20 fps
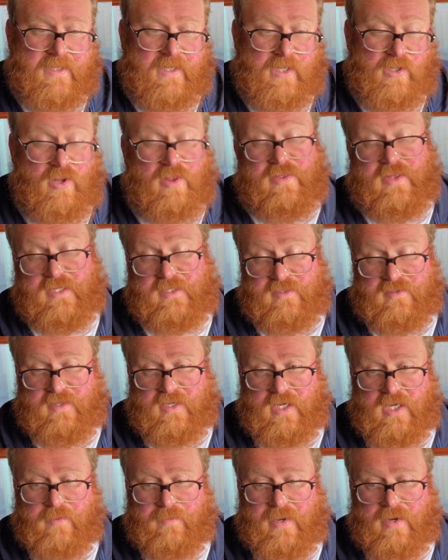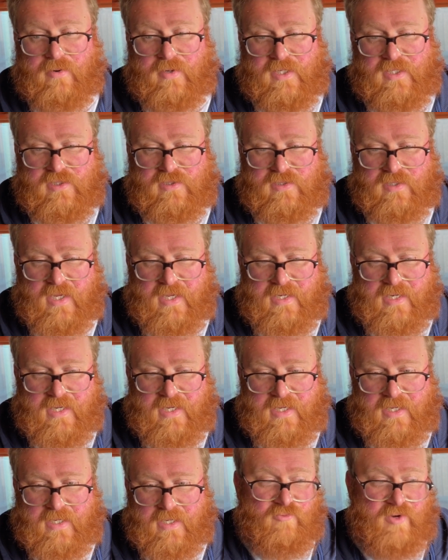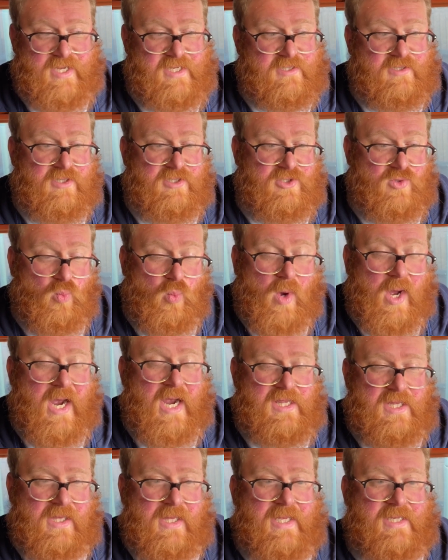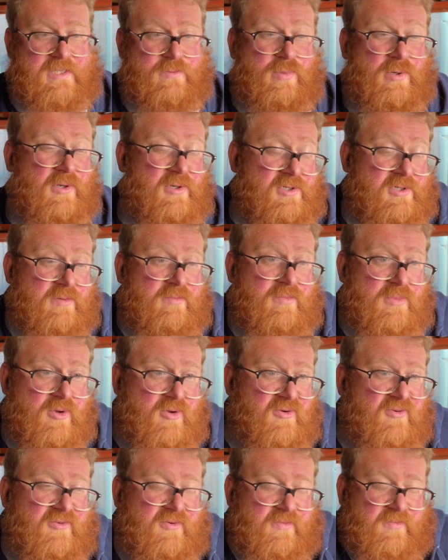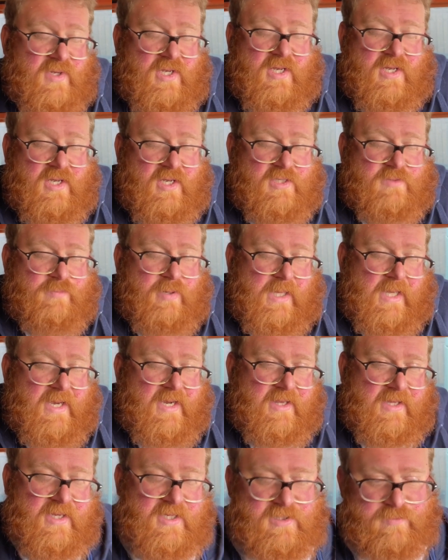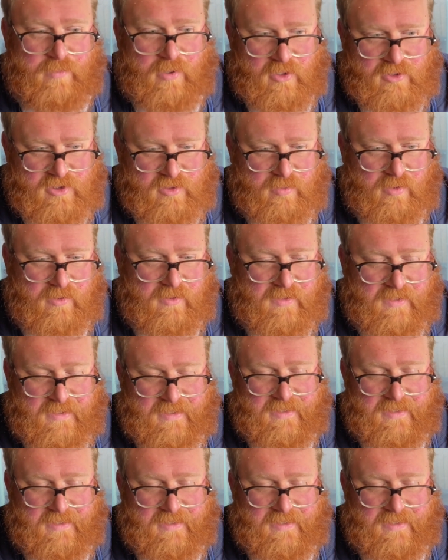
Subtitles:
Another thing to think about is any reason as to why the last person moved. As politely as possible.